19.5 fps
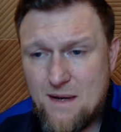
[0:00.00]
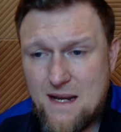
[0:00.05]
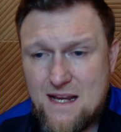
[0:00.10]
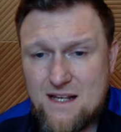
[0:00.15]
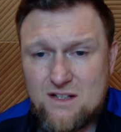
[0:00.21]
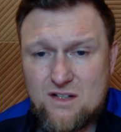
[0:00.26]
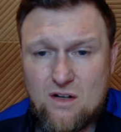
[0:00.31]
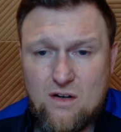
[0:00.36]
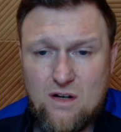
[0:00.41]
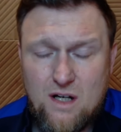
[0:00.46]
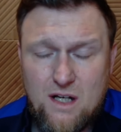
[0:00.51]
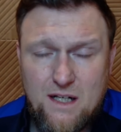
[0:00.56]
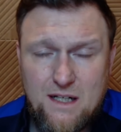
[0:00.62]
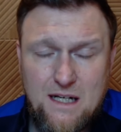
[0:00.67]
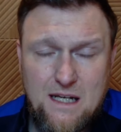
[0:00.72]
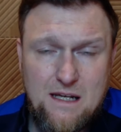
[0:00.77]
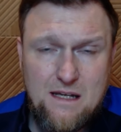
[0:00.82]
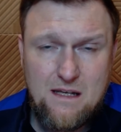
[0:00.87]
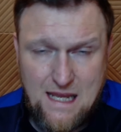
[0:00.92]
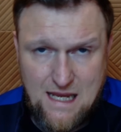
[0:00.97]
based
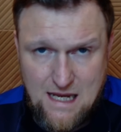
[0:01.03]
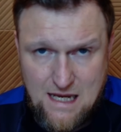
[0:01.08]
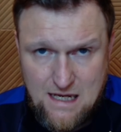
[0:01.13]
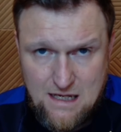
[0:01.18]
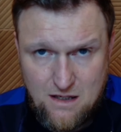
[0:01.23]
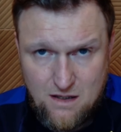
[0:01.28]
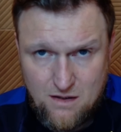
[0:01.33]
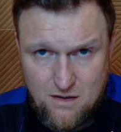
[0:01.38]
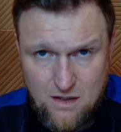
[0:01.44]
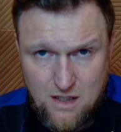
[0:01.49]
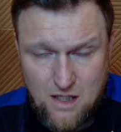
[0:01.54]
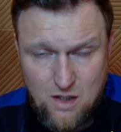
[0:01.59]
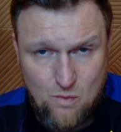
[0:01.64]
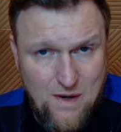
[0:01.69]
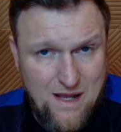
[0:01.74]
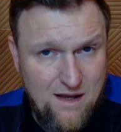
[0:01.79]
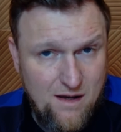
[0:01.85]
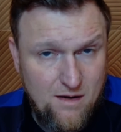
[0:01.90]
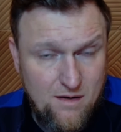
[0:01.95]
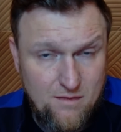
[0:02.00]
on a uh,
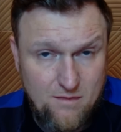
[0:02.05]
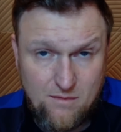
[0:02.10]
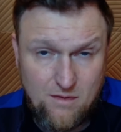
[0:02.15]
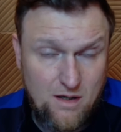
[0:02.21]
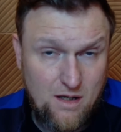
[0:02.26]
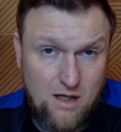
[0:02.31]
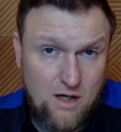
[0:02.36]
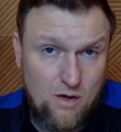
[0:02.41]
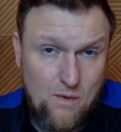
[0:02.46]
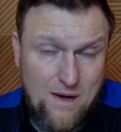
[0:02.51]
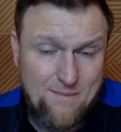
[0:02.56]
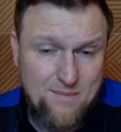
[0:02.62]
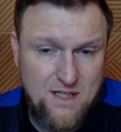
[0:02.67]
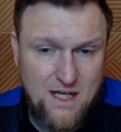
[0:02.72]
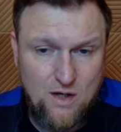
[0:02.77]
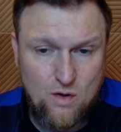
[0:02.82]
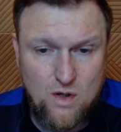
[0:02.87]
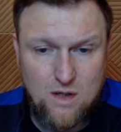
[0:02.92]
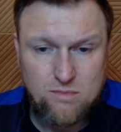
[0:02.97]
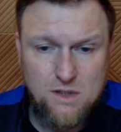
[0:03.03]
we- uh, on a
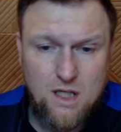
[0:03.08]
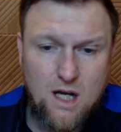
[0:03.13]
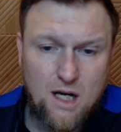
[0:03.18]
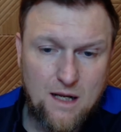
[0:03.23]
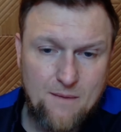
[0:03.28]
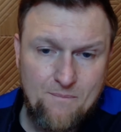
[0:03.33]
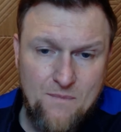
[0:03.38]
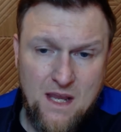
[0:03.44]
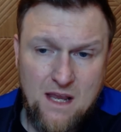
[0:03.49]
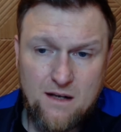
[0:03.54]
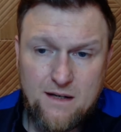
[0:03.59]
website or a blog.